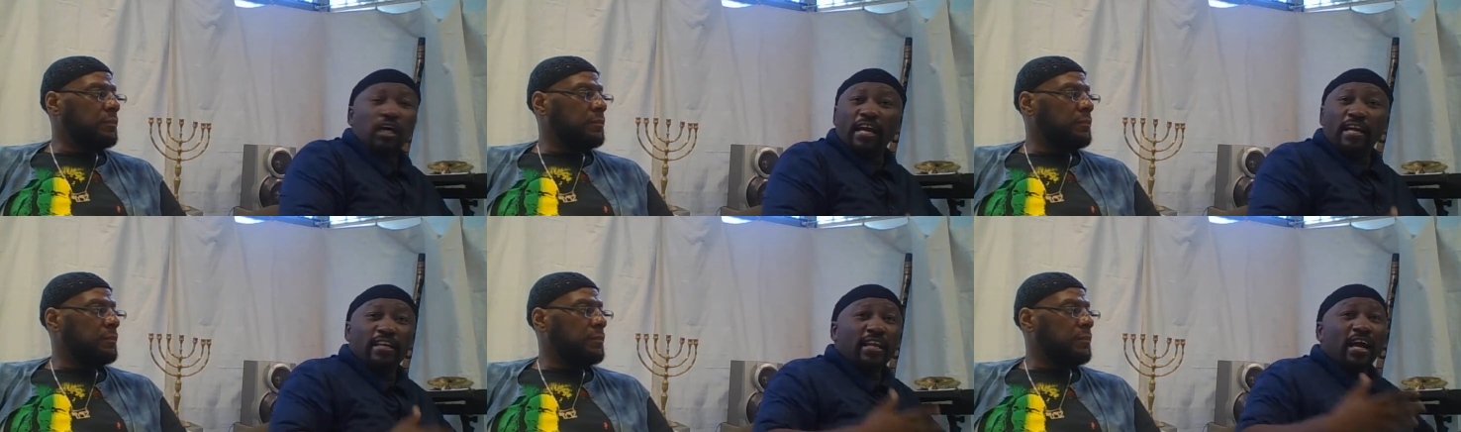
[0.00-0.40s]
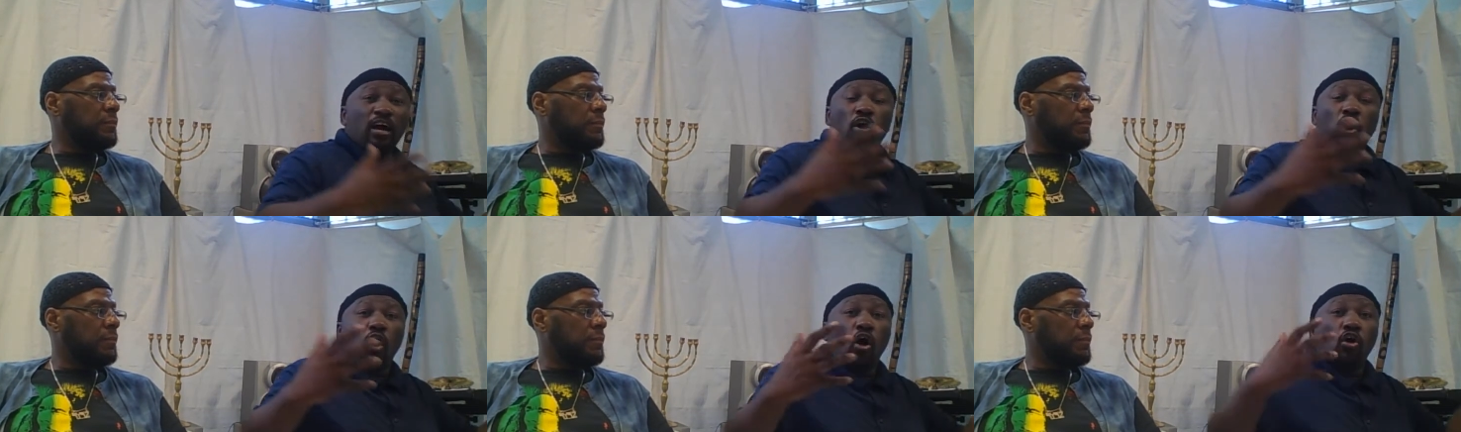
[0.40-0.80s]
Speaker 1: And
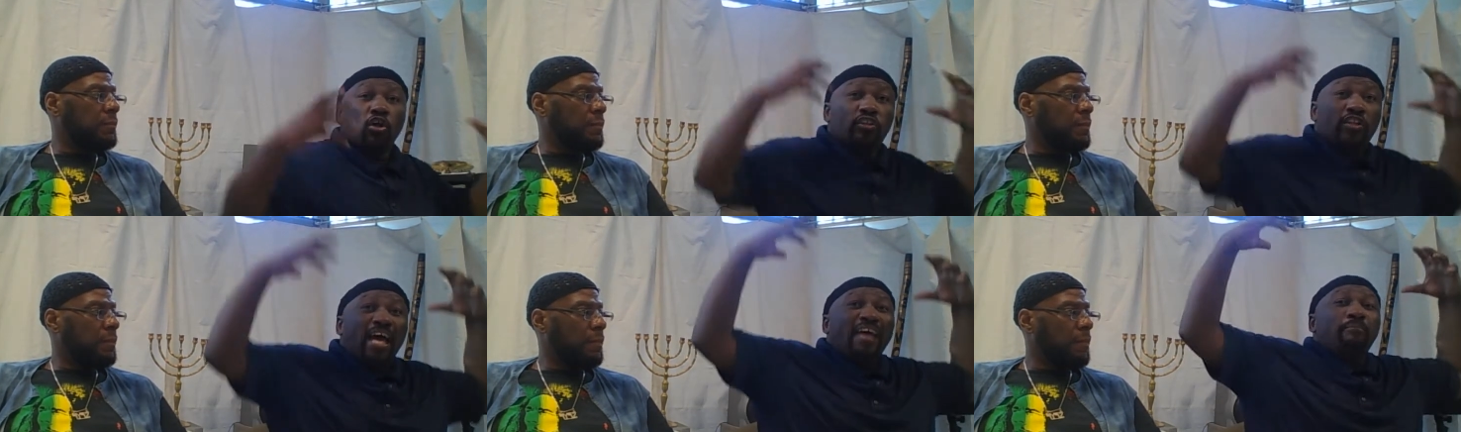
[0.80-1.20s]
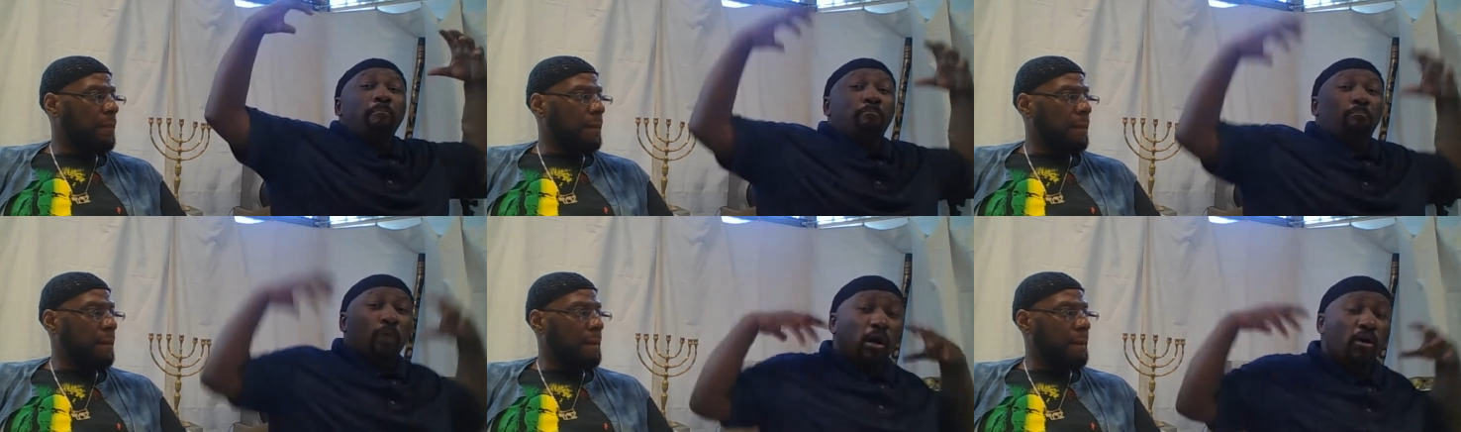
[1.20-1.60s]
now
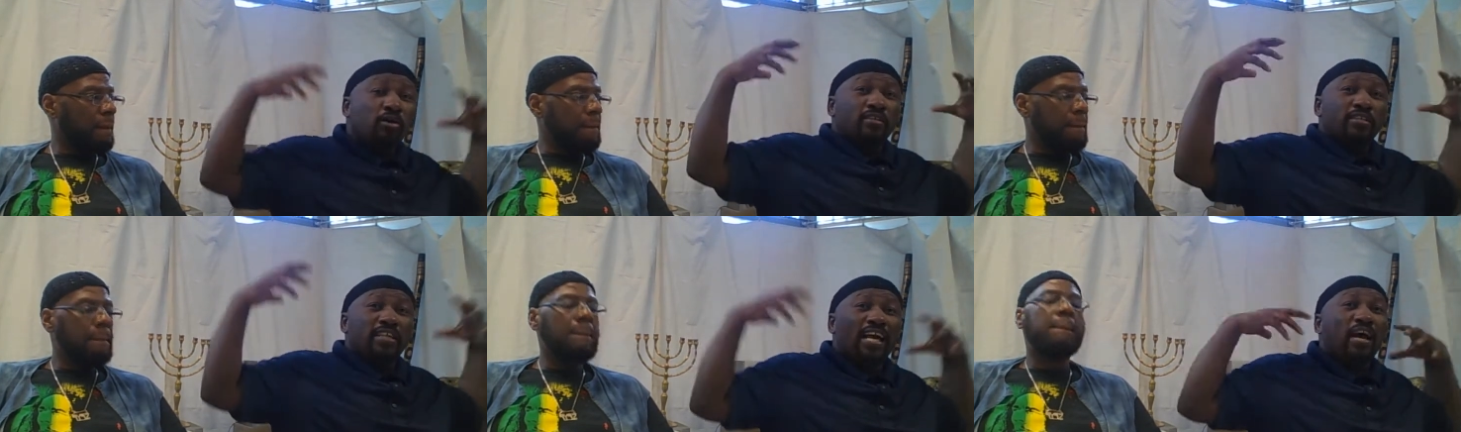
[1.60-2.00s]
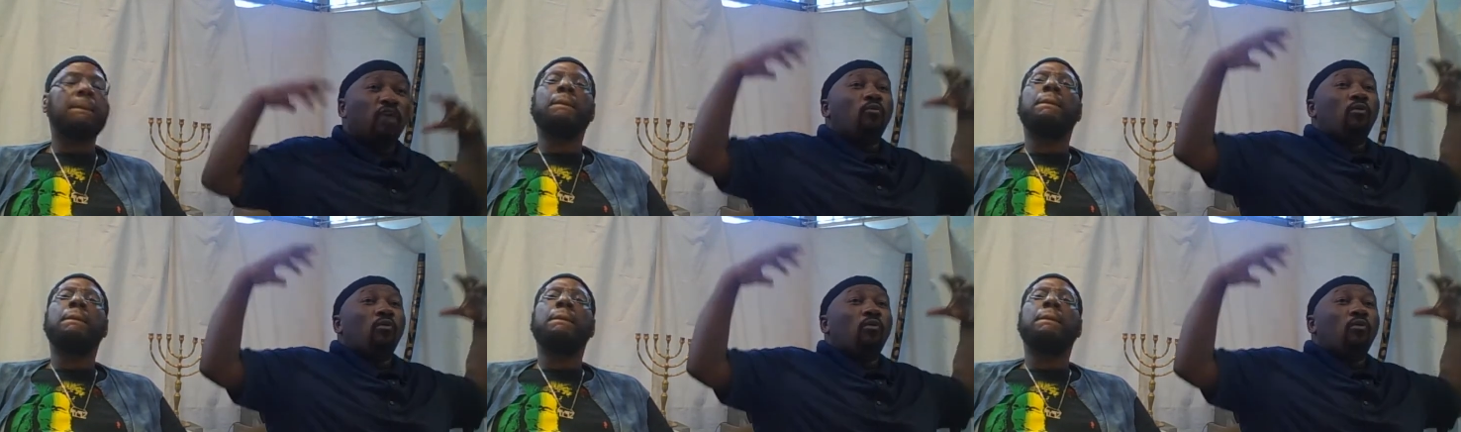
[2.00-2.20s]
that burden now